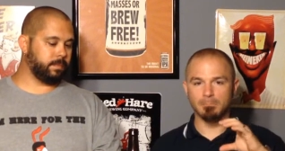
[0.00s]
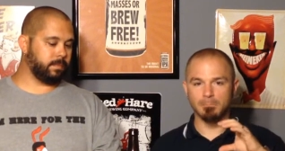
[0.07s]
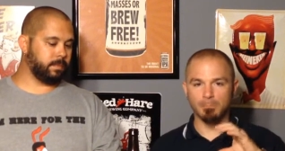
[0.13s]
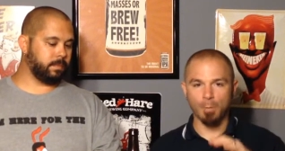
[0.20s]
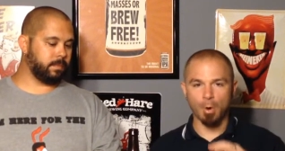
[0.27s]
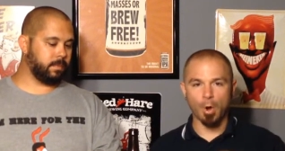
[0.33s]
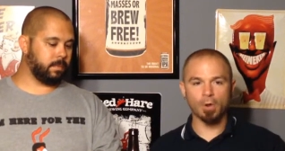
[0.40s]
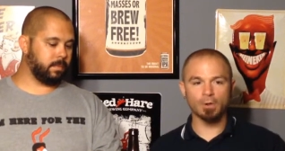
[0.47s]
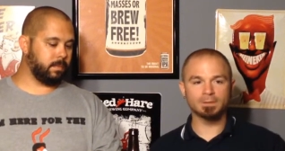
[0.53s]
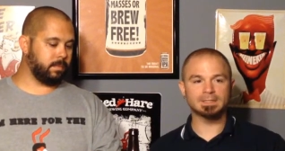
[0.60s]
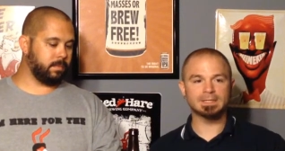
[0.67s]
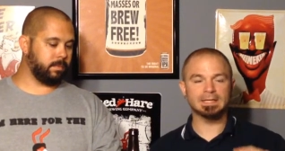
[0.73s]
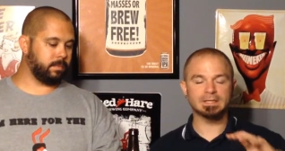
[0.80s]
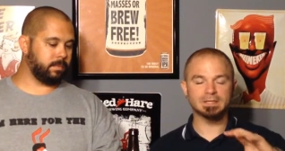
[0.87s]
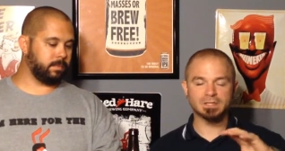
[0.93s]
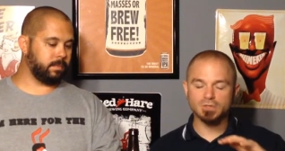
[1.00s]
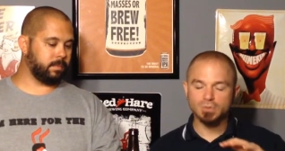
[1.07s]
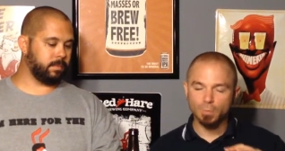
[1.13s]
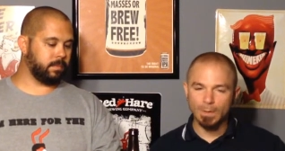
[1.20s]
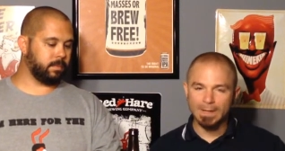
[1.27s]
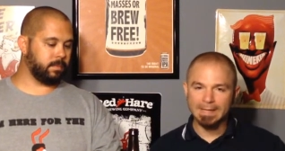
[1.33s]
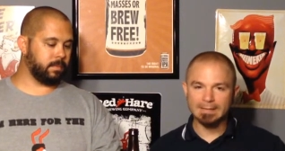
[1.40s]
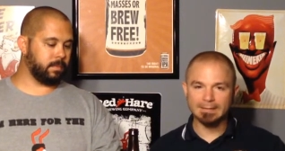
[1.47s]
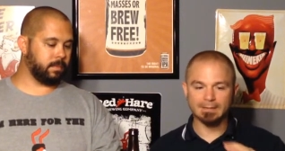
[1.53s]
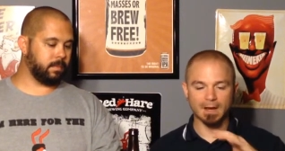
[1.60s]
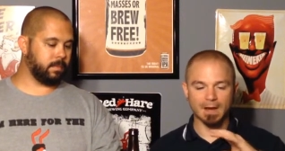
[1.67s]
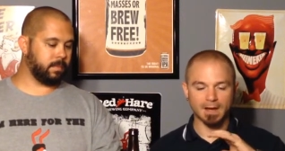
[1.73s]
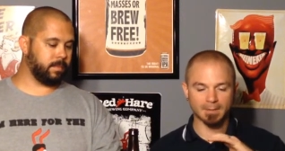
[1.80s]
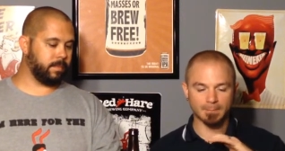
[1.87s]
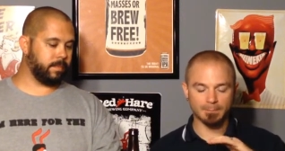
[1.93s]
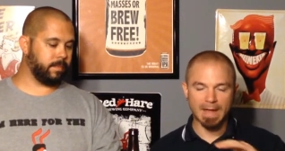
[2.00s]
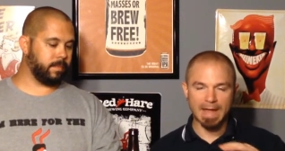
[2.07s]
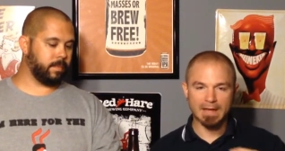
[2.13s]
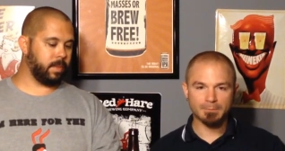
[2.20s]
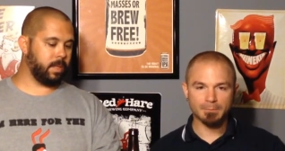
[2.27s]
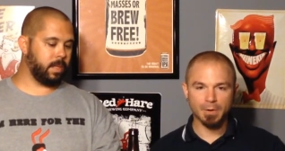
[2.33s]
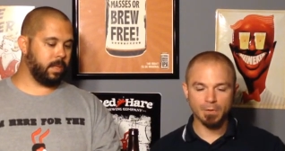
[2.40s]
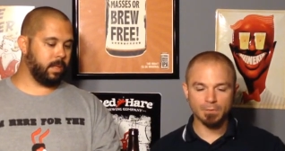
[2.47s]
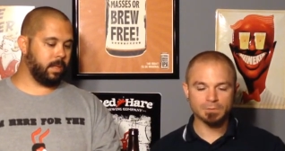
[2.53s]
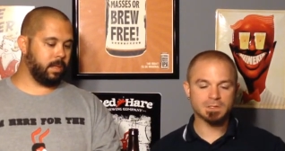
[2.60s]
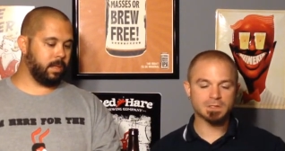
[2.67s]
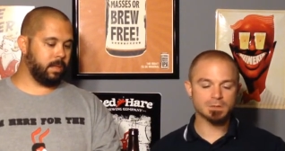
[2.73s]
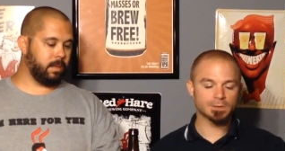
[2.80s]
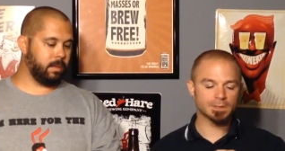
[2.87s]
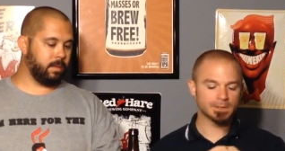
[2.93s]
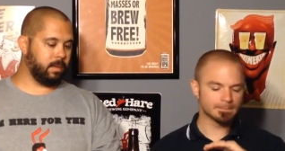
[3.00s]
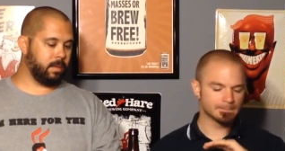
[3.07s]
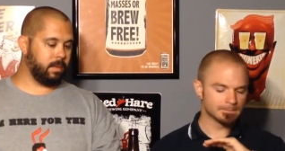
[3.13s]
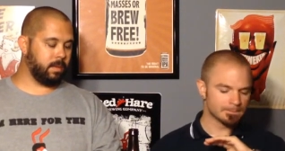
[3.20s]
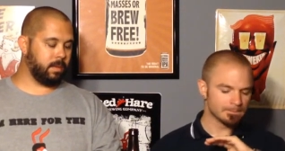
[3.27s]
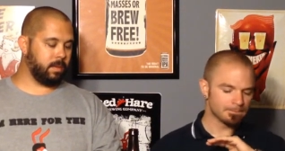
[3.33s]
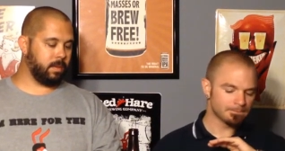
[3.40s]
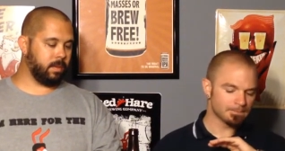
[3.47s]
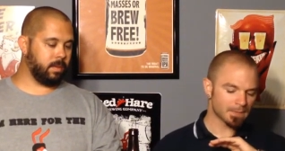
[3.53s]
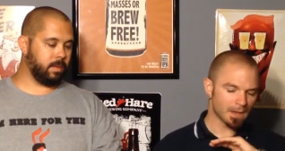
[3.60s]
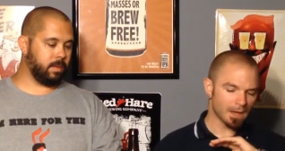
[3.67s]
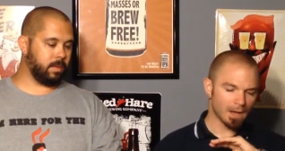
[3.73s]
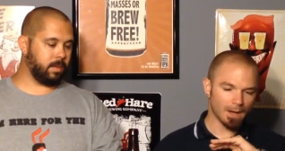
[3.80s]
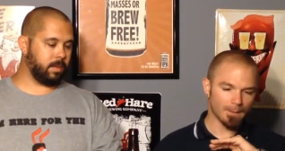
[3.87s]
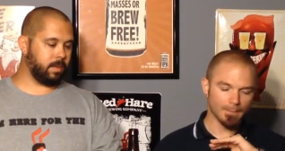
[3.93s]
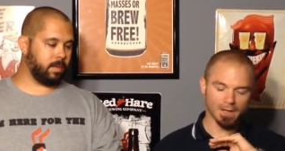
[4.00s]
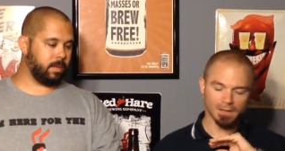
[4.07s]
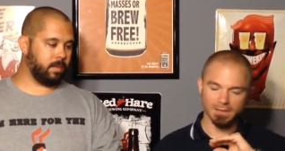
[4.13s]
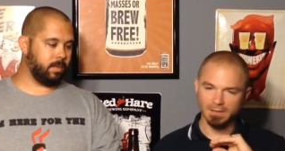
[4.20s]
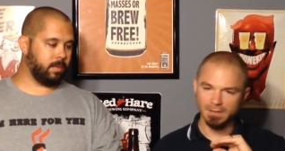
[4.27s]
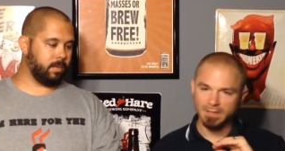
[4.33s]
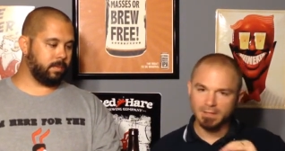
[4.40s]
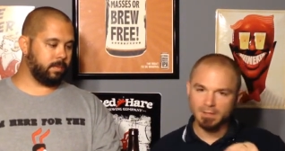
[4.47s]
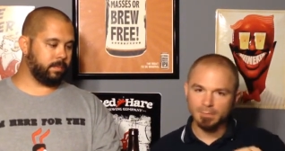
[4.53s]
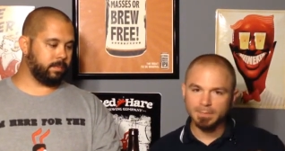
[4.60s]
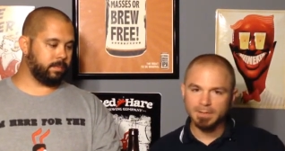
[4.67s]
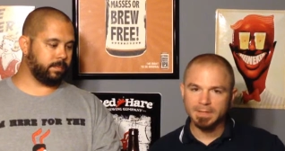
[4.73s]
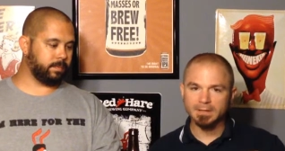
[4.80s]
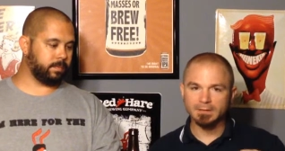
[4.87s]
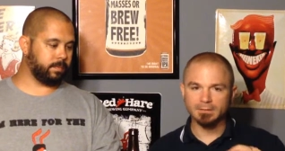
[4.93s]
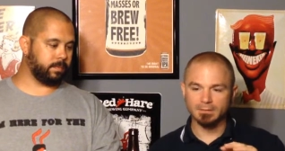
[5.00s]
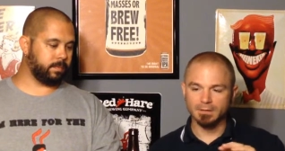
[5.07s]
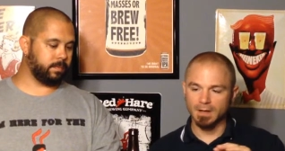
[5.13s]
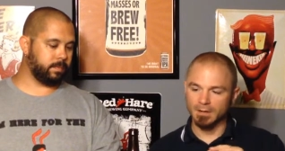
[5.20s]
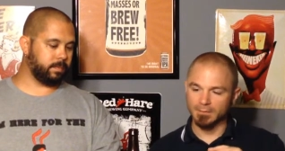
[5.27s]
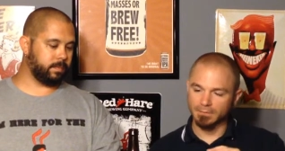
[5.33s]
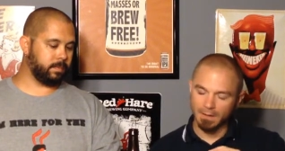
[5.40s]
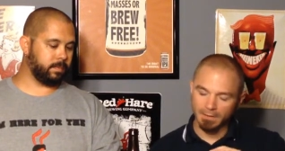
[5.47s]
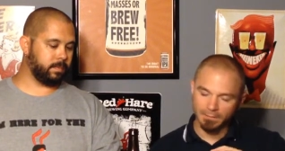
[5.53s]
Speaker 1: malty, sweet kind of backbone to it. Um, a little bit of,